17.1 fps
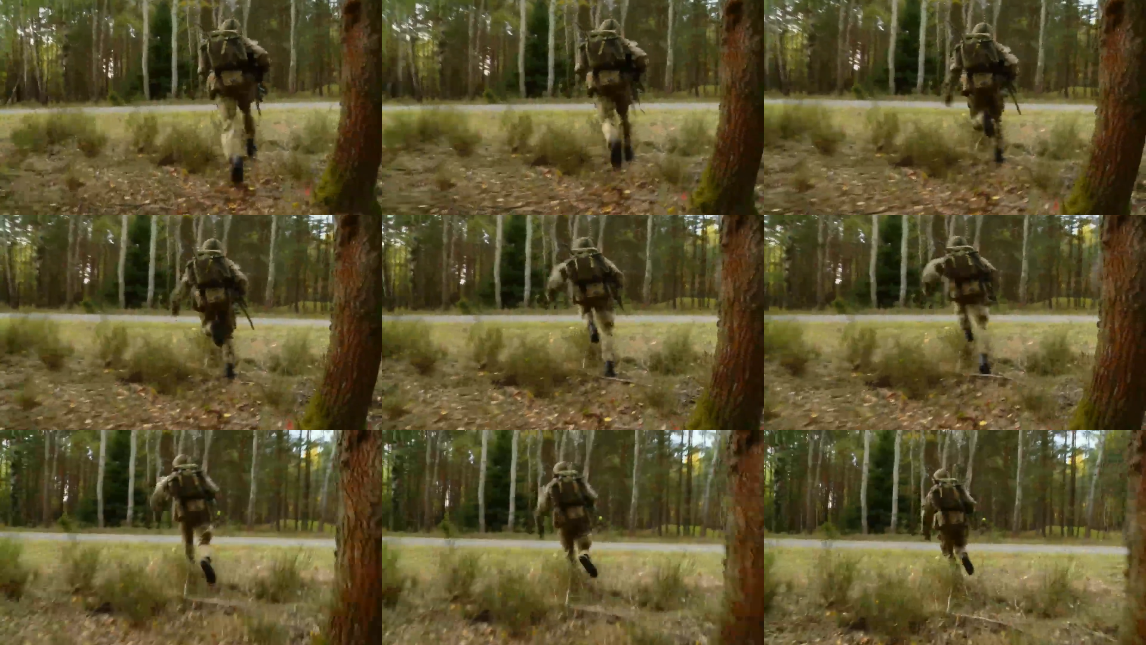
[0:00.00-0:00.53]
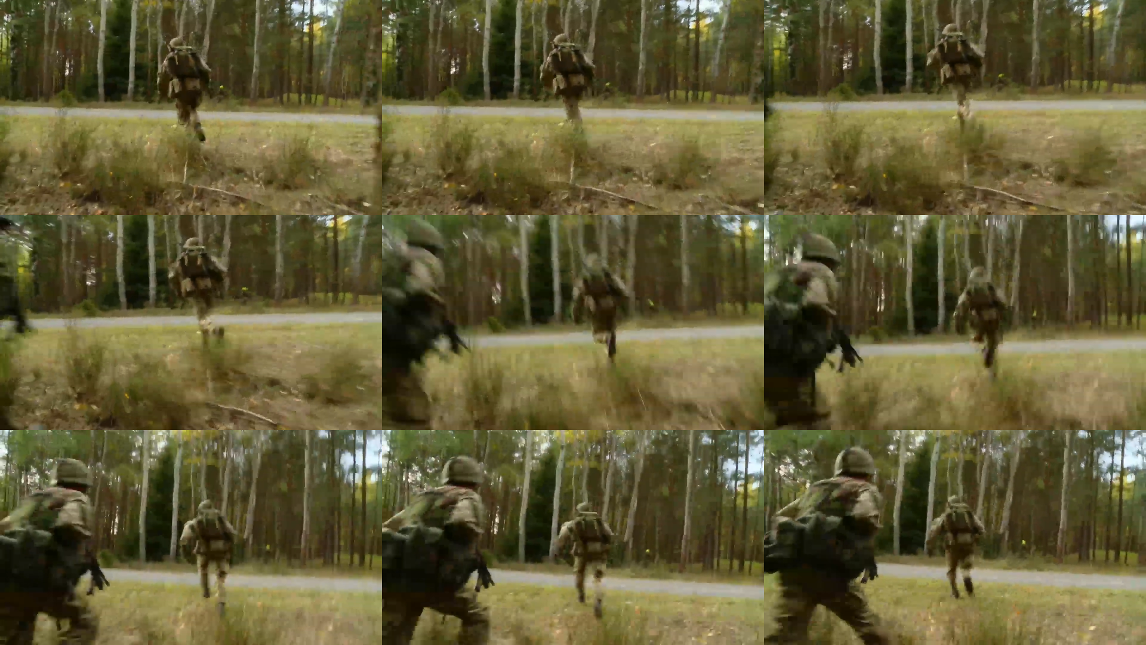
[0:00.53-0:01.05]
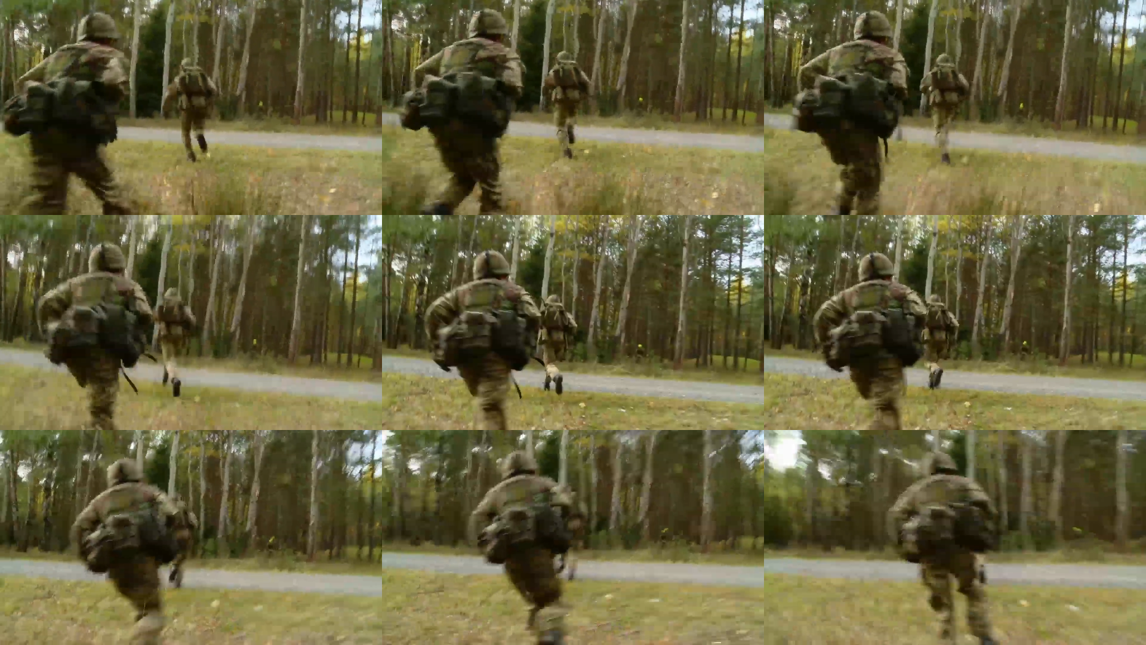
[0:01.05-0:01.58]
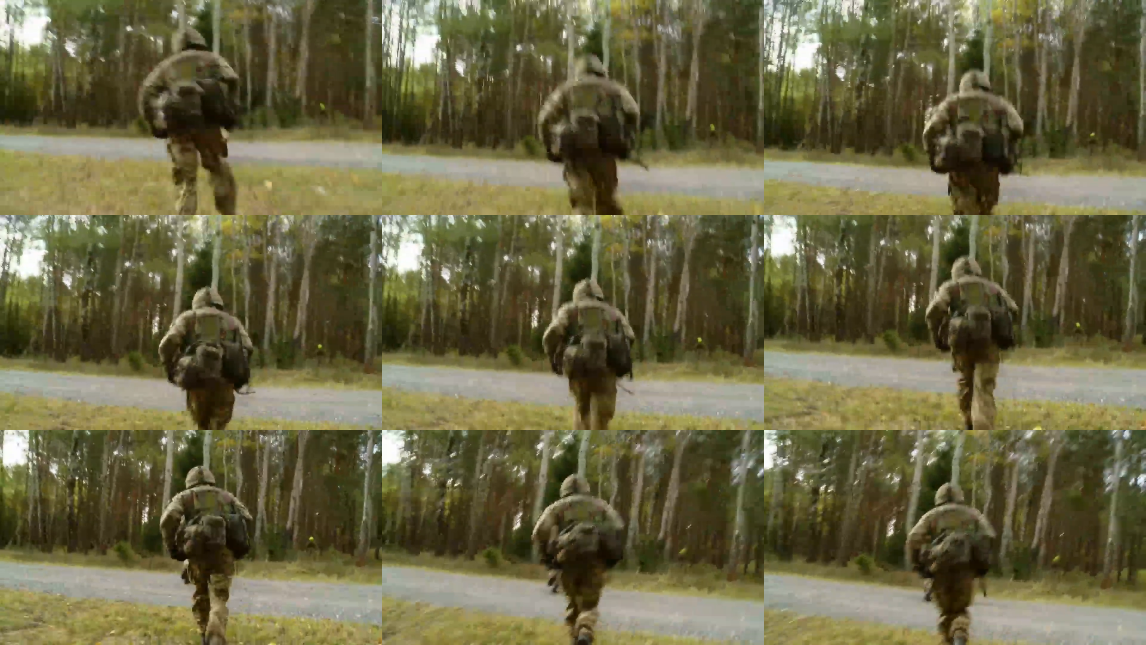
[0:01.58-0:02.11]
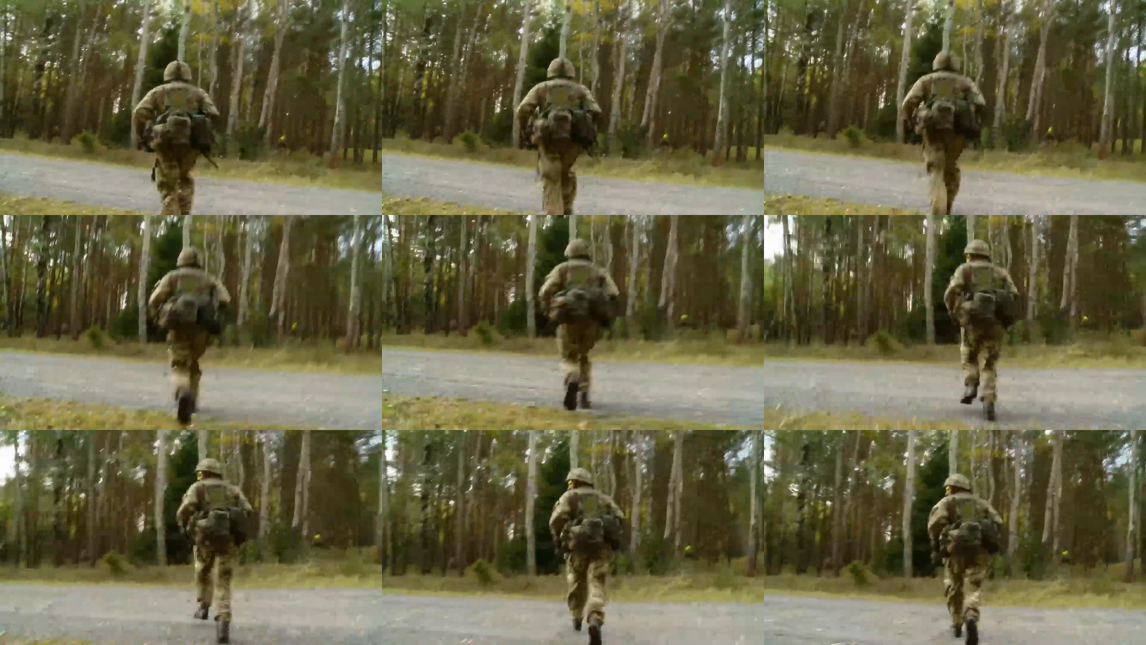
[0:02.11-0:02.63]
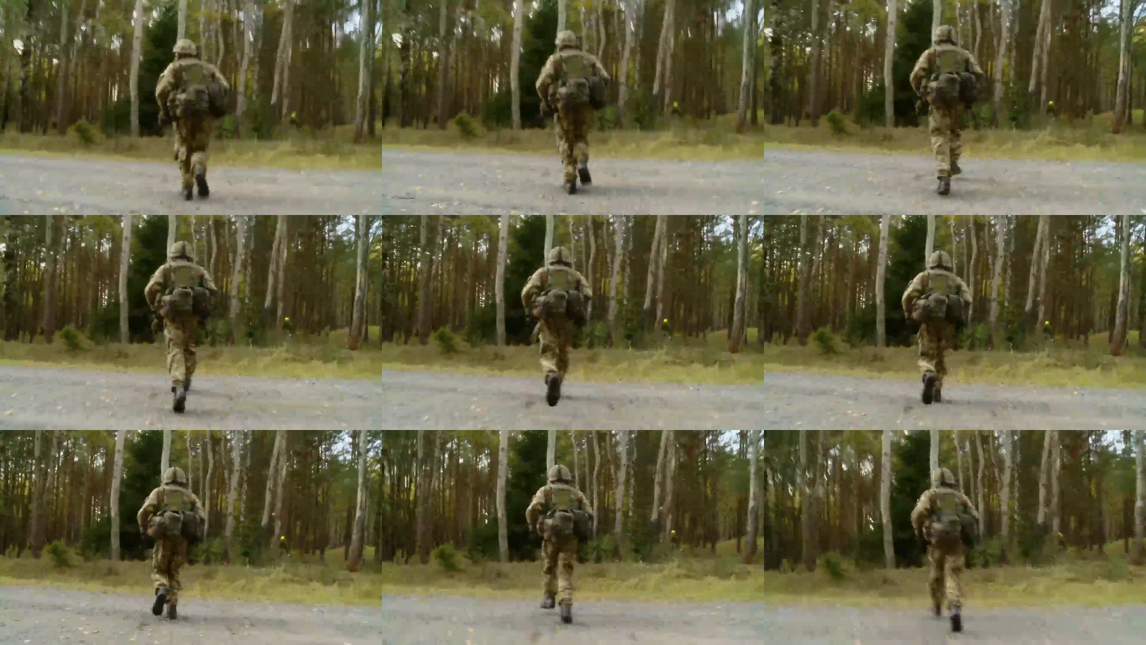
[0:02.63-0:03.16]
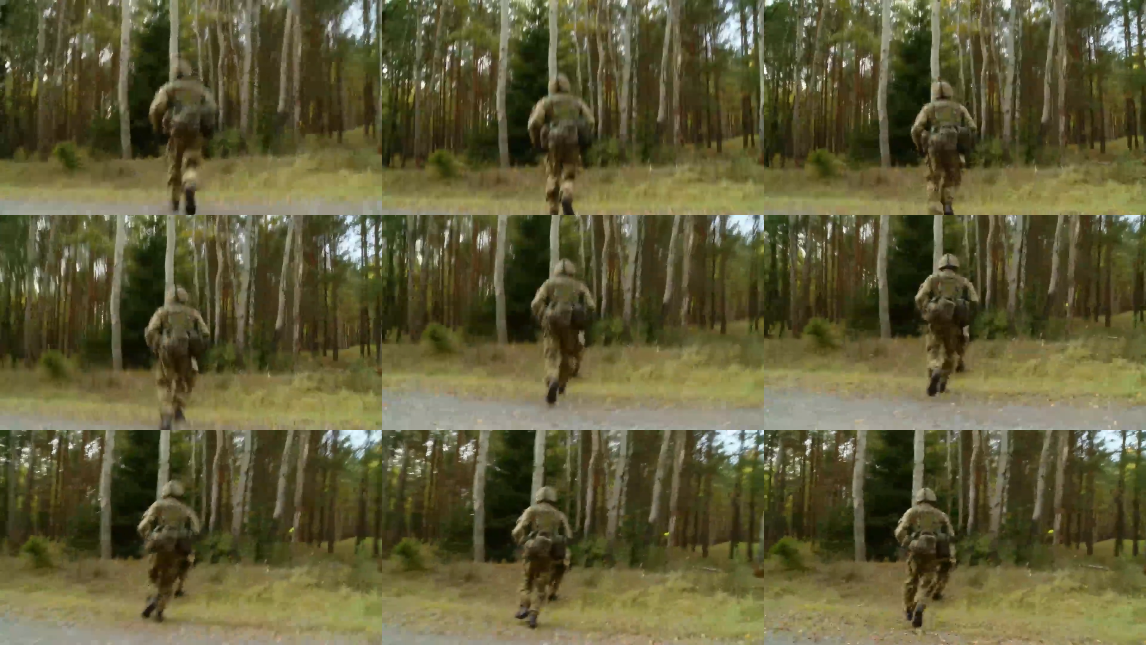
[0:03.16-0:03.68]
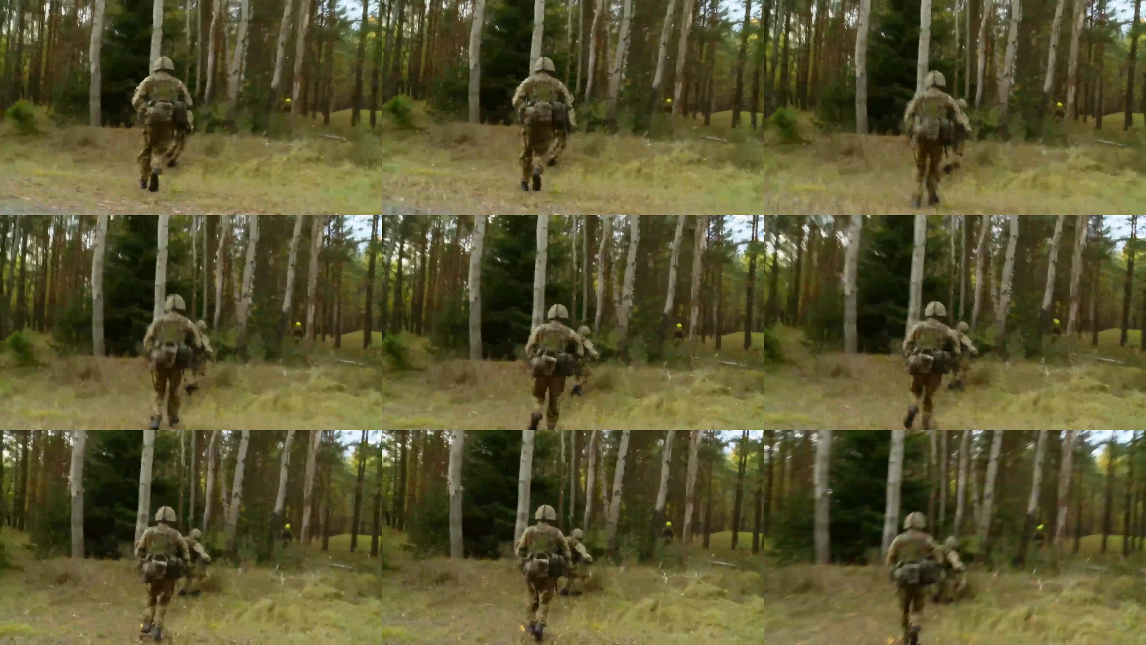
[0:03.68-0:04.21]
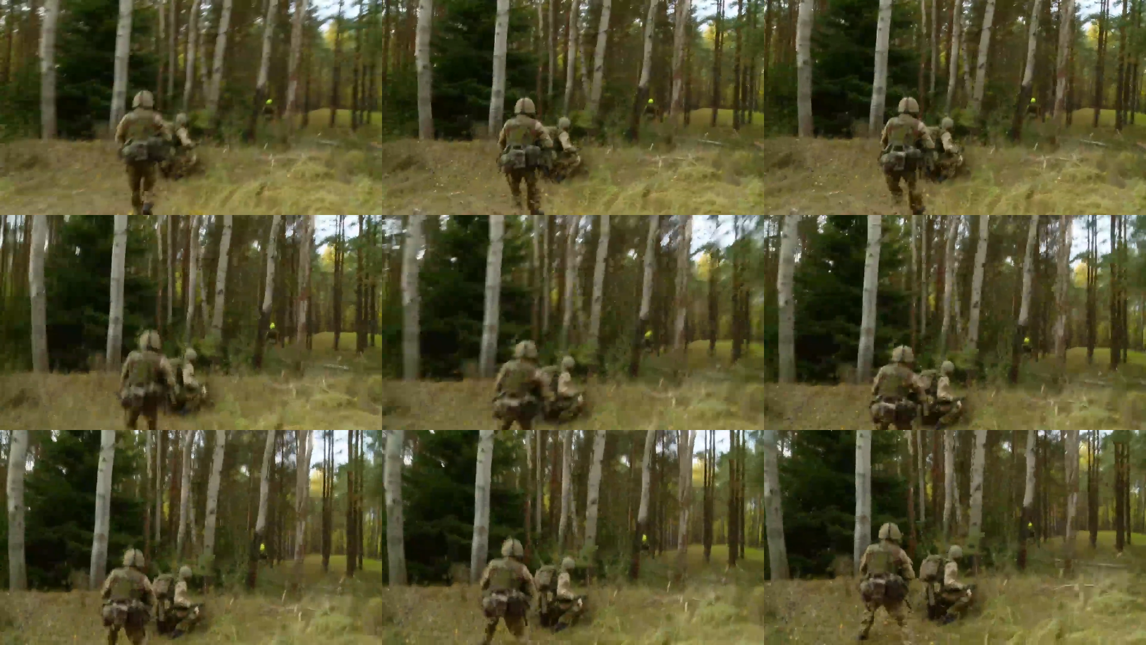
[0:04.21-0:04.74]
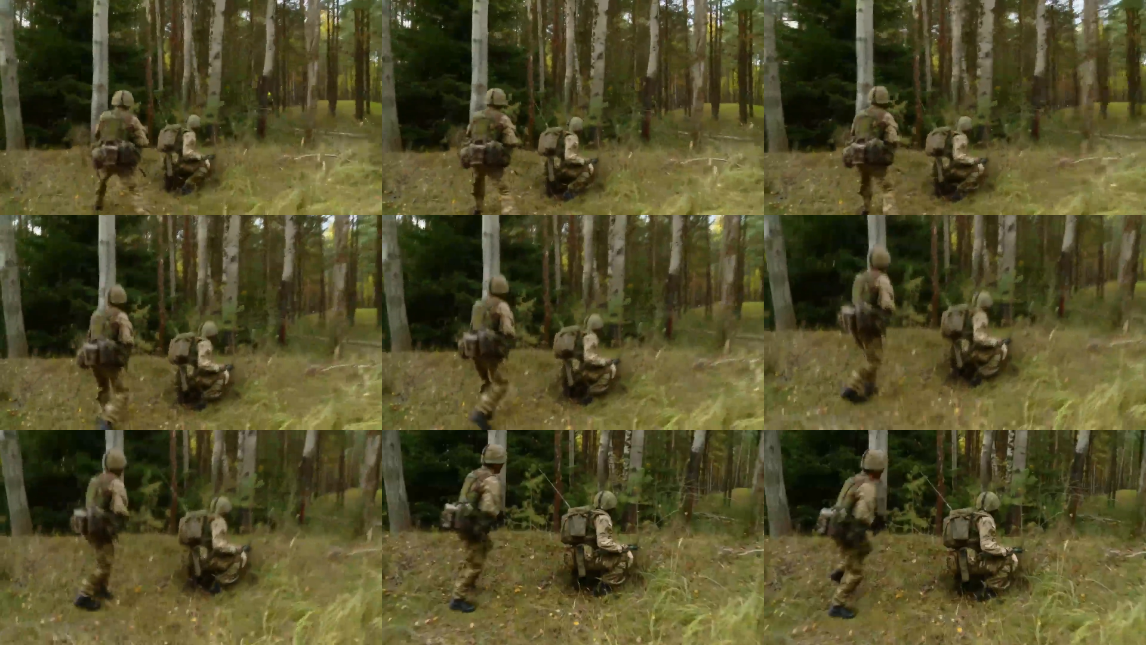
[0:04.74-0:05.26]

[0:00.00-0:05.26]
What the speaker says: [unreadable: no face in view]